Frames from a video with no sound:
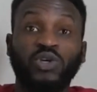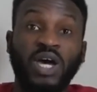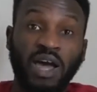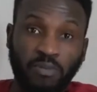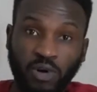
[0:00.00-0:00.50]

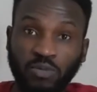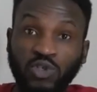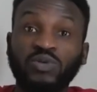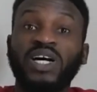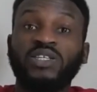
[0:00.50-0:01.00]
I
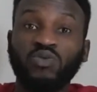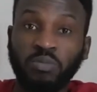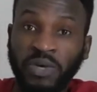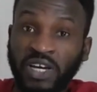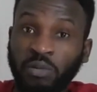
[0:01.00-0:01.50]
promise you that you will
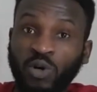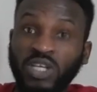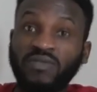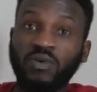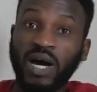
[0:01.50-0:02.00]
make
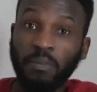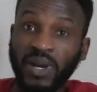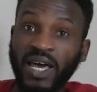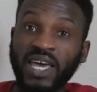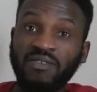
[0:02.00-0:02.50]
money if you
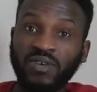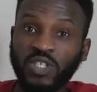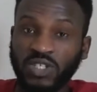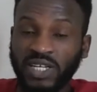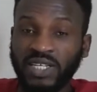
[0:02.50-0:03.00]
apply every
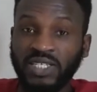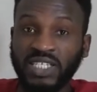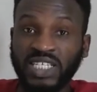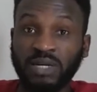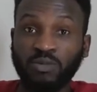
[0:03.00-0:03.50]
strategy
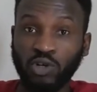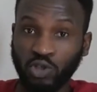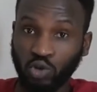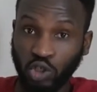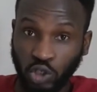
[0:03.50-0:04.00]
that I'm going
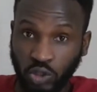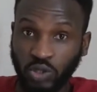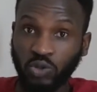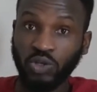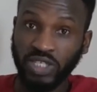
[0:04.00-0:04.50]
to show
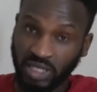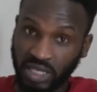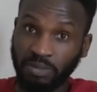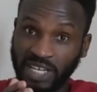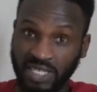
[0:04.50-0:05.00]
you
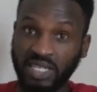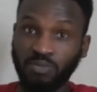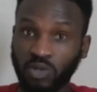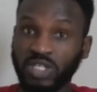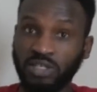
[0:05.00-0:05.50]
step by step
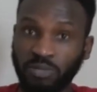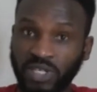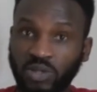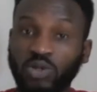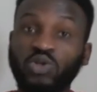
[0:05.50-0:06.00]
with this
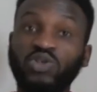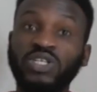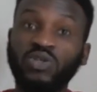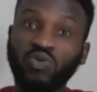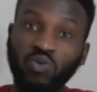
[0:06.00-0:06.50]
method. So you
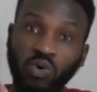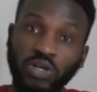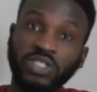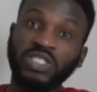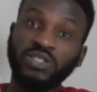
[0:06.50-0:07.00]
need to
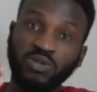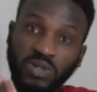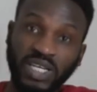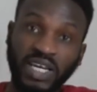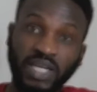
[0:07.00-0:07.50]
watch it to
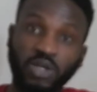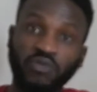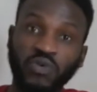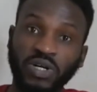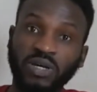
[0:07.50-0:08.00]
the end if
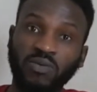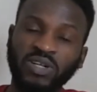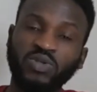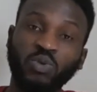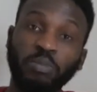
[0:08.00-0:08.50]
you really
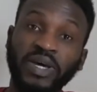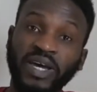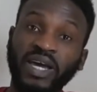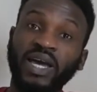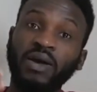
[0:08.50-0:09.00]
want to
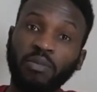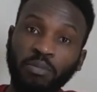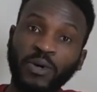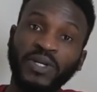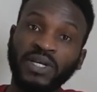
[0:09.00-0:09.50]
make
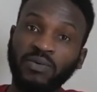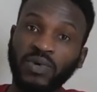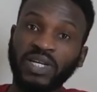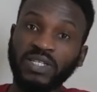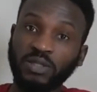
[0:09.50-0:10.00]
money
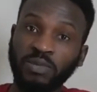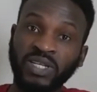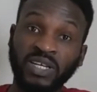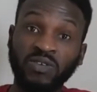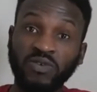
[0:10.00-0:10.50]
with this
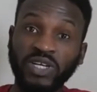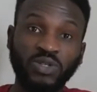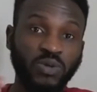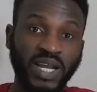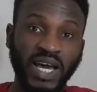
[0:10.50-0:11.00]
method. Don't forget
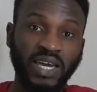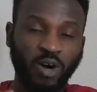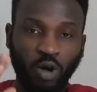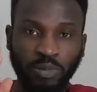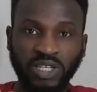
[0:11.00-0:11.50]
to like,
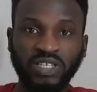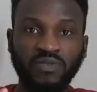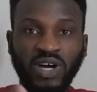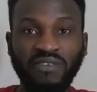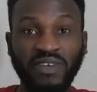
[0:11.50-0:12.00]
comment if
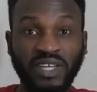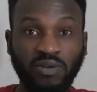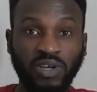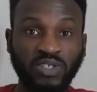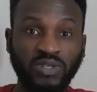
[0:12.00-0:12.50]
you have any
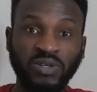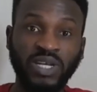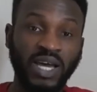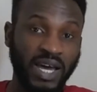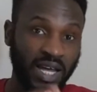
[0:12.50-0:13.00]
question,
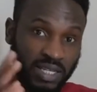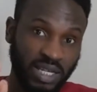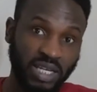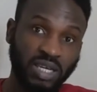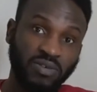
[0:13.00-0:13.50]
and
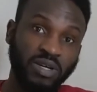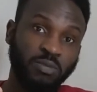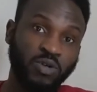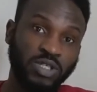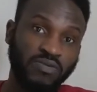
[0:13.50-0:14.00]
thank you very
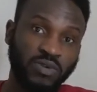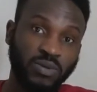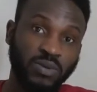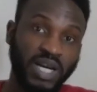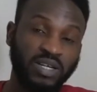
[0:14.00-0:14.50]
much if you
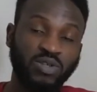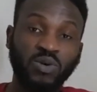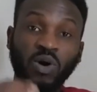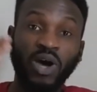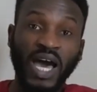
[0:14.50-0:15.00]
do that.
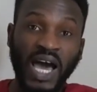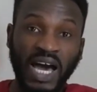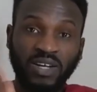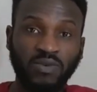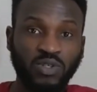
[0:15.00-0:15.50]
So
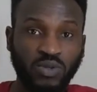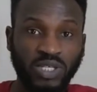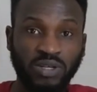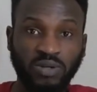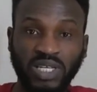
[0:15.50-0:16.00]
I don't want to
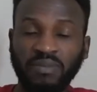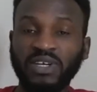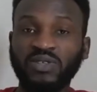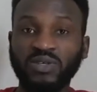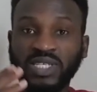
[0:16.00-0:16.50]
take your time,
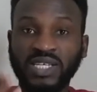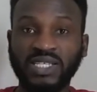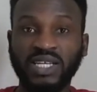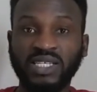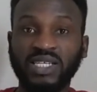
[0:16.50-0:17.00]
let us get
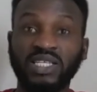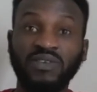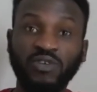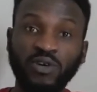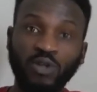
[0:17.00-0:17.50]
started.
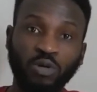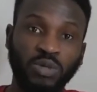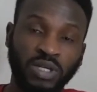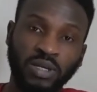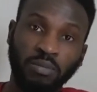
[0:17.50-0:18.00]
If you don't know
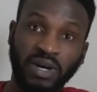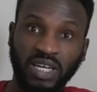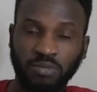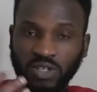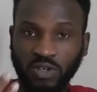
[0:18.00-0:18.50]
me, my
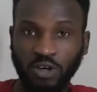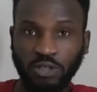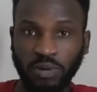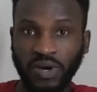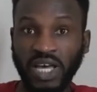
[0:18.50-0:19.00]
name is
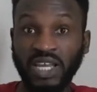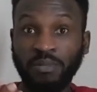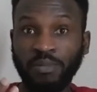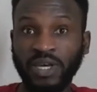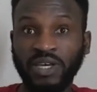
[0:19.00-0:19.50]
God's Power and
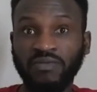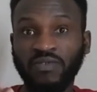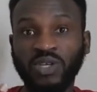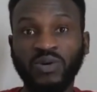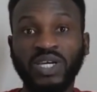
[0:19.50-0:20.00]
I make
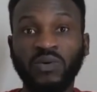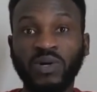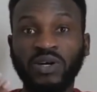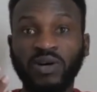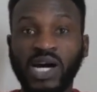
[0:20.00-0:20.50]
video a
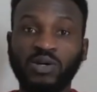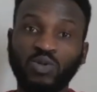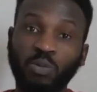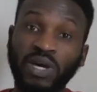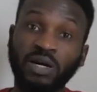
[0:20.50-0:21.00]
way on how
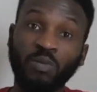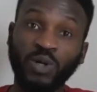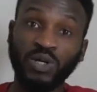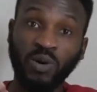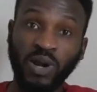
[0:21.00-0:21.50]
to make
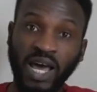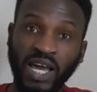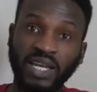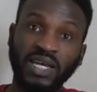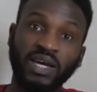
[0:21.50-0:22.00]
money
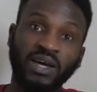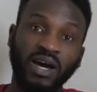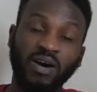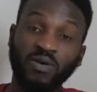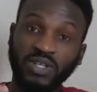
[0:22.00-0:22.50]
online
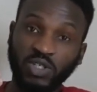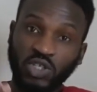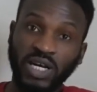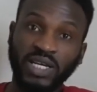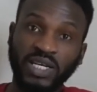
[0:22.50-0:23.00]
on this
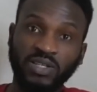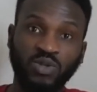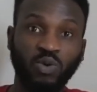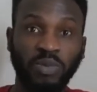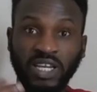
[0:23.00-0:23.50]
channel.
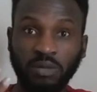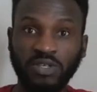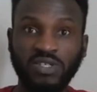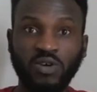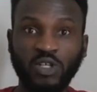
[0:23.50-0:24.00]
So my name
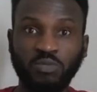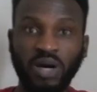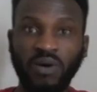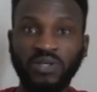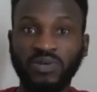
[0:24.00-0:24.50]
is God's
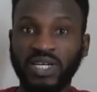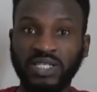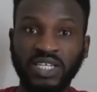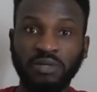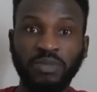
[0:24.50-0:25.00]
Power. You can
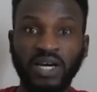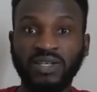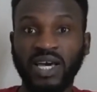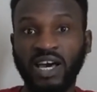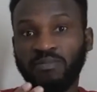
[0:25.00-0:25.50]
check me
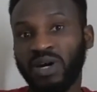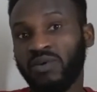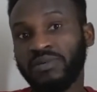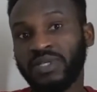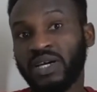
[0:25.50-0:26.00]
out. I have my
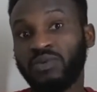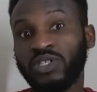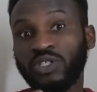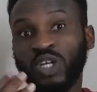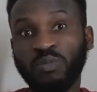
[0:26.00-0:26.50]
website, which
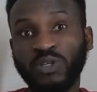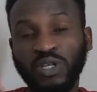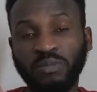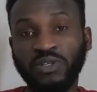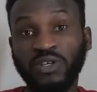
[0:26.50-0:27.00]
is
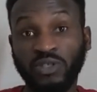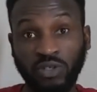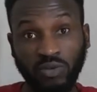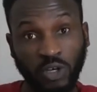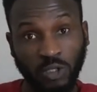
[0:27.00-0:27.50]

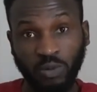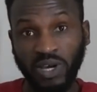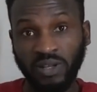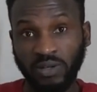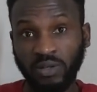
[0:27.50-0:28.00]

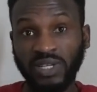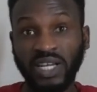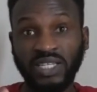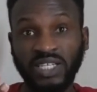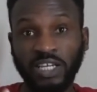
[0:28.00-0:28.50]
www.ugodspower.com. You
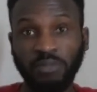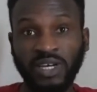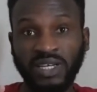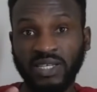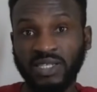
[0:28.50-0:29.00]
can check me
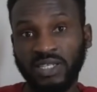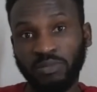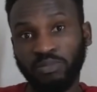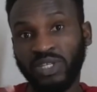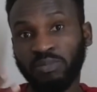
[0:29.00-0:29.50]
out and
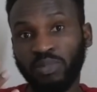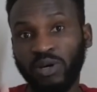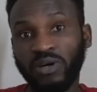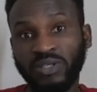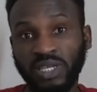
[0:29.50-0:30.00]
see the
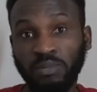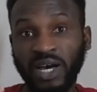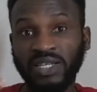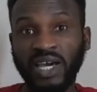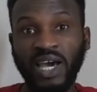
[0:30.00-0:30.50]
blogs
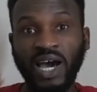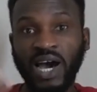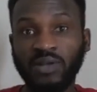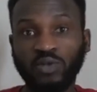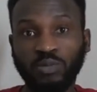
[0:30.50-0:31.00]
about
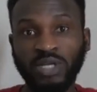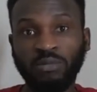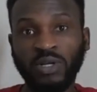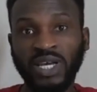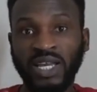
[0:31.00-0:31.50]
how to make
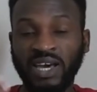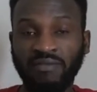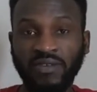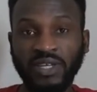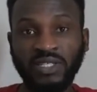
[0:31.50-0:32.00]
money and
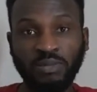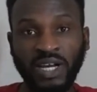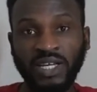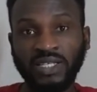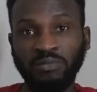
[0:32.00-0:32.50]
affiliate
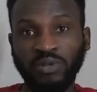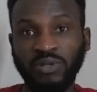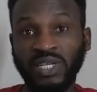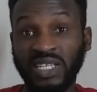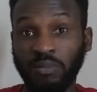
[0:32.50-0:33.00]
marketing
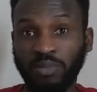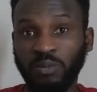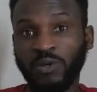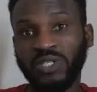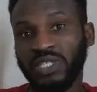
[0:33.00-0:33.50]
product I'm
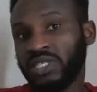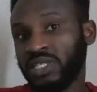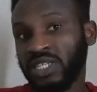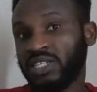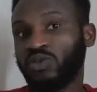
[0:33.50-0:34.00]
promoting
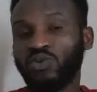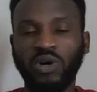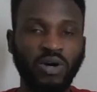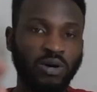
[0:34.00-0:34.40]
there too.